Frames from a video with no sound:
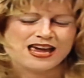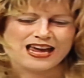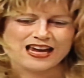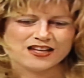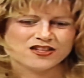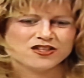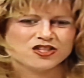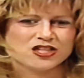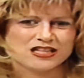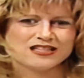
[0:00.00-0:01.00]
and
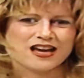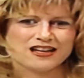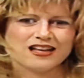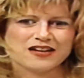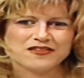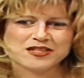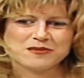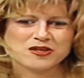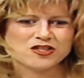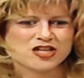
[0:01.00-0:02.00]
she's got a lot of experience.